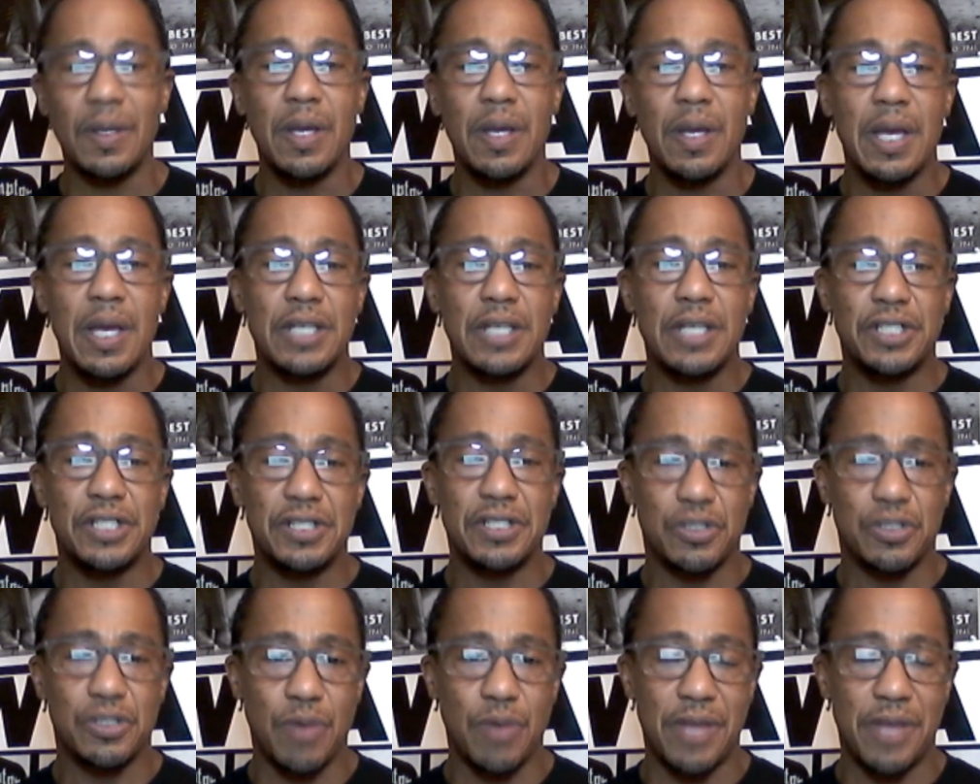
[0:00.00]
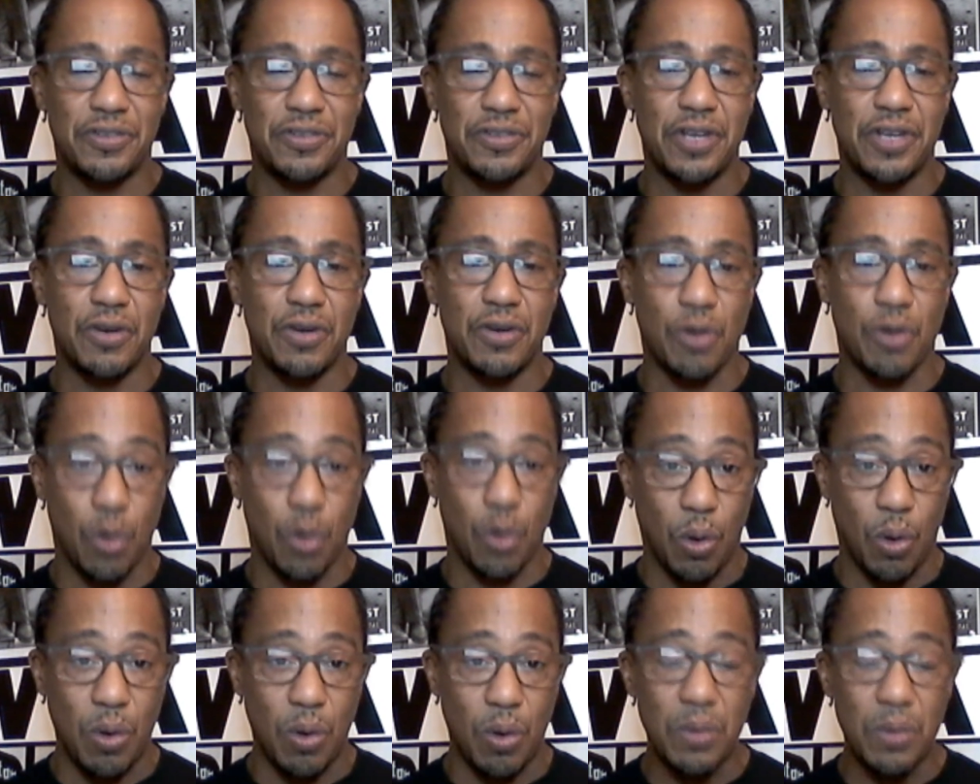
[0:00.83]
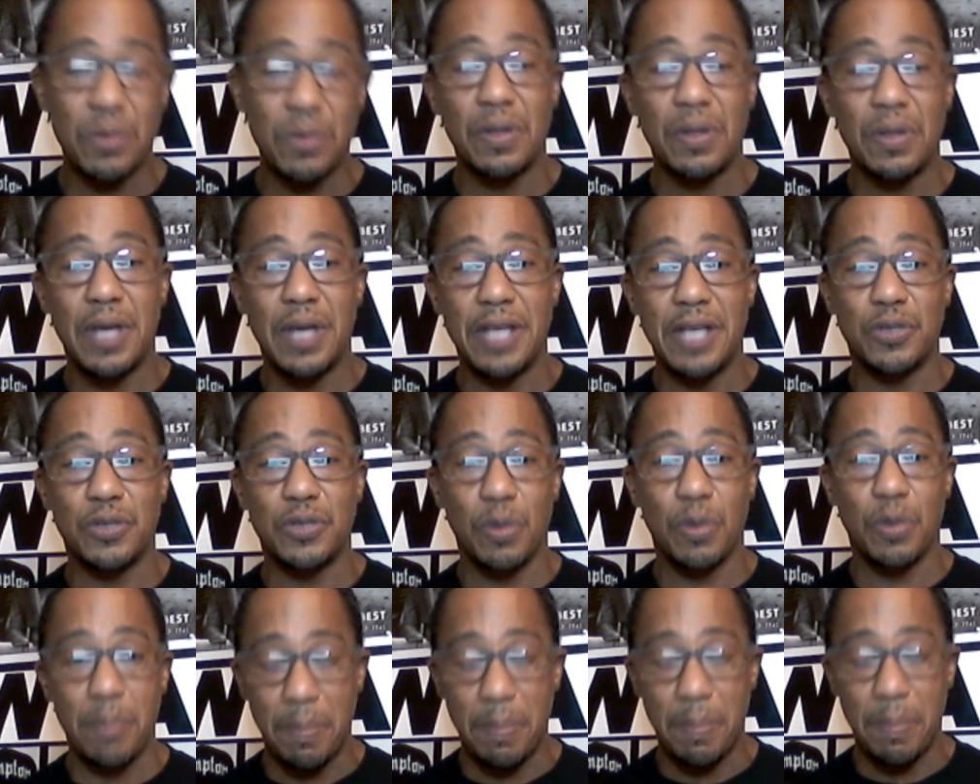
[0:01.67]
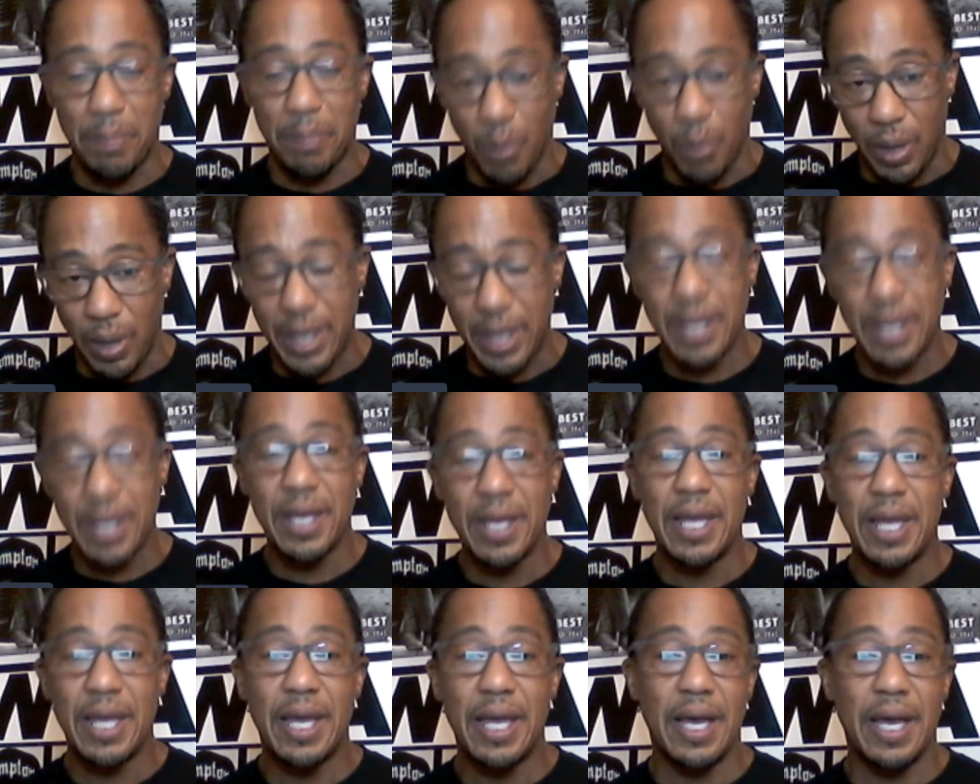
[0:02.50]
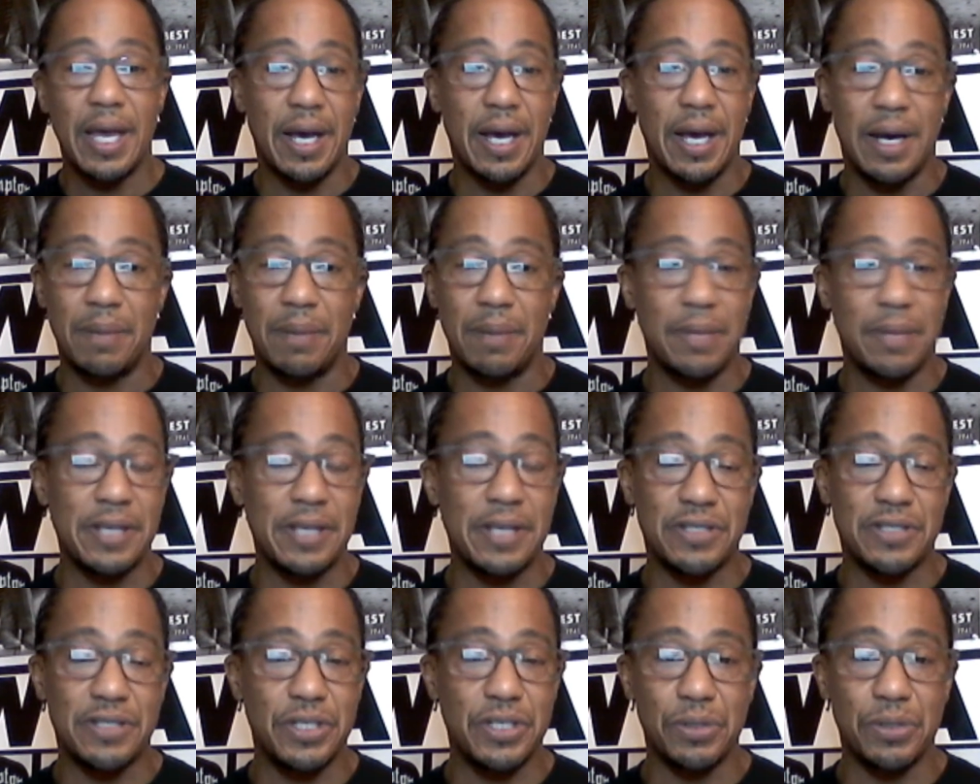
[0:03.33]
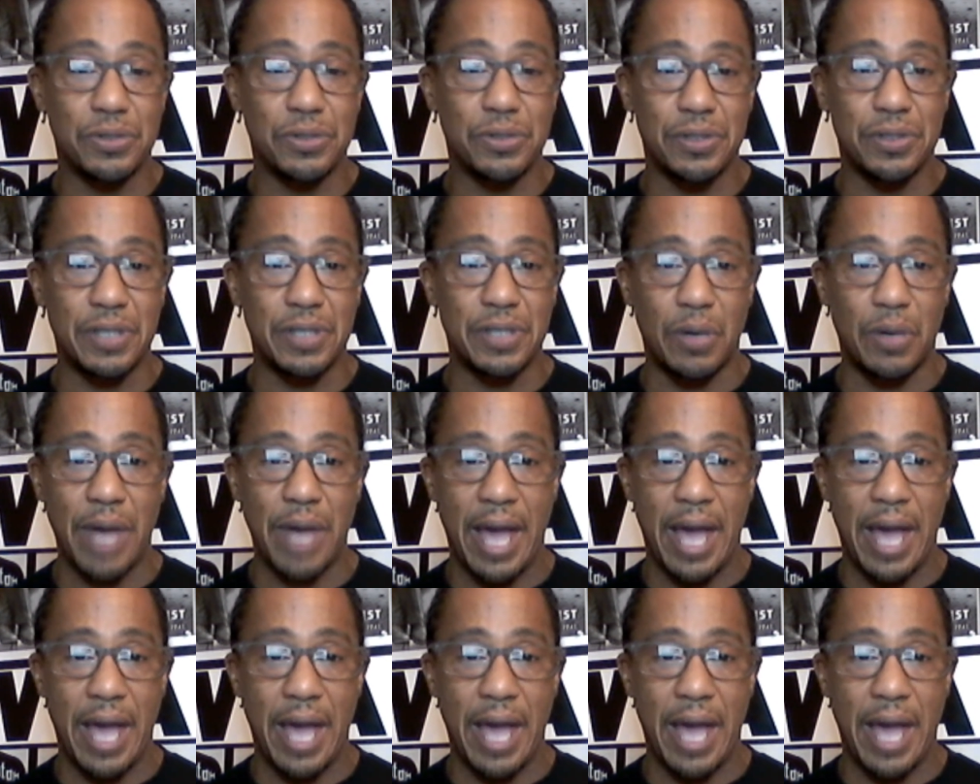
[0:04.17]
She's a transgender girl into a boy. His children don't act